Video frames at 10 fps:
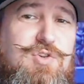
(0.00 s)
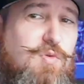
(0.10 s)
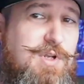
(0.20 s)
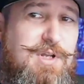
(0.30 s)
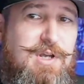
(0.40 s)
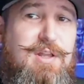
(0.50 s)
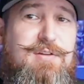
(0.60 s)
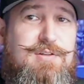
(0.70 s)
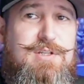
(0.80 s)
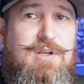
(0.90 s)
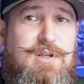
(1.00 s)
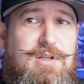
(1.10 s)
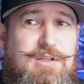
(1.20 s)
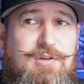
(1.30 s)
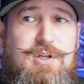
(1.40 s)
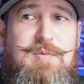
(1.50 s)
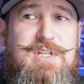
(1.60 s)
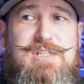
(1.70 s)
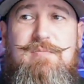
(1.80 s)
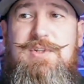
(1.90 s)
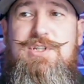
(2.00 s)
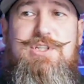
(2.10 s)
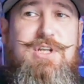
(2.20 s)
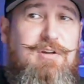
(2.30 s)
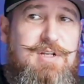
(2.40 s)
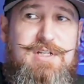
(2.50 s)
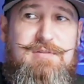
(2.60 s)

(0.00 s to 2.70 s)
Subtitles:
joy to others. It could be as simple as sharing